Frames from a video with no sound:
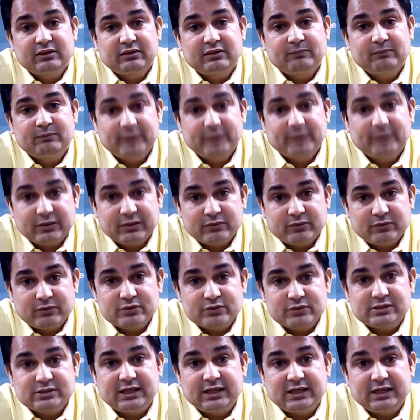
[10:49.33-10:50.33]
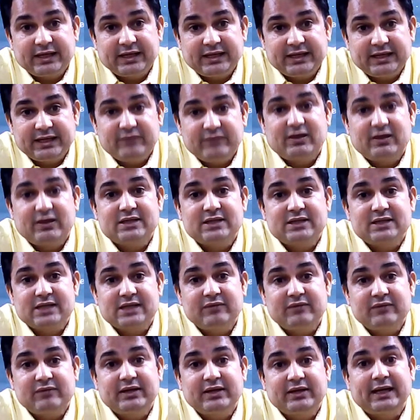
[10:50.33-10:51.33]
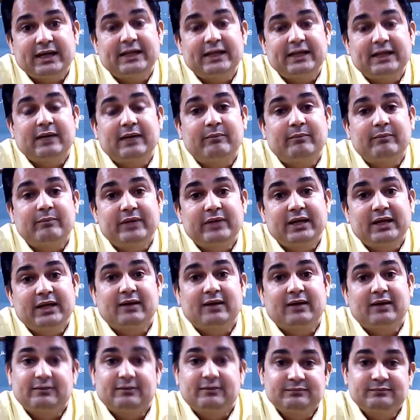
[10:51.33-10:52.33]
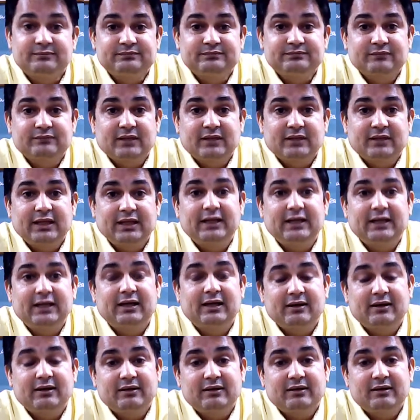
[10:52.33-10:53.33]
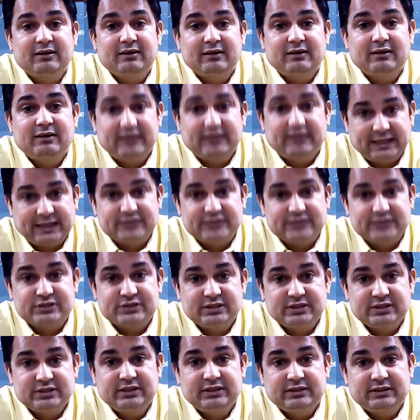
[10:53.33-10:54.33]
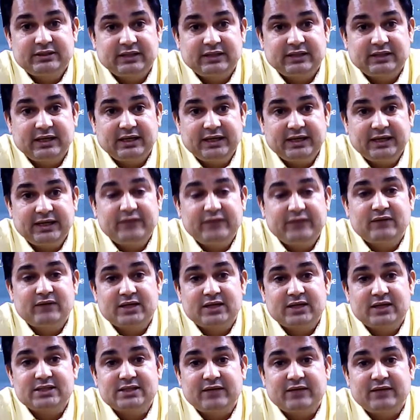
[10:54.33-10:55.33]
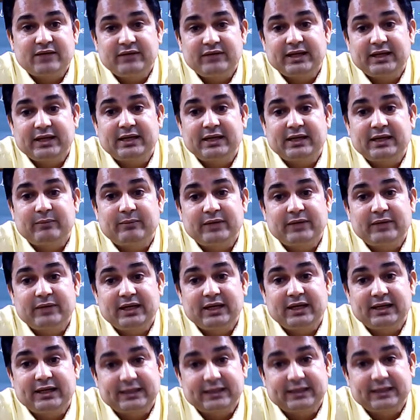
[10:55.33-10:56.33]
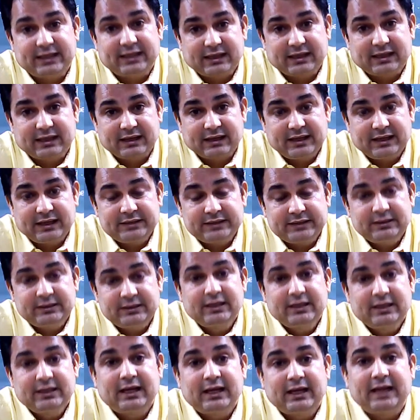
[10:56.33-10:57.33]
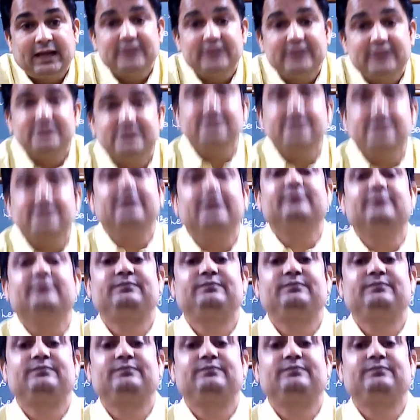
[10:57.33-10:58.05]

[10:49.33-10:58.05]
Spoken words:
Because the lady was having an umbrella in her hand. The lady was having an umbrella in her hand, and she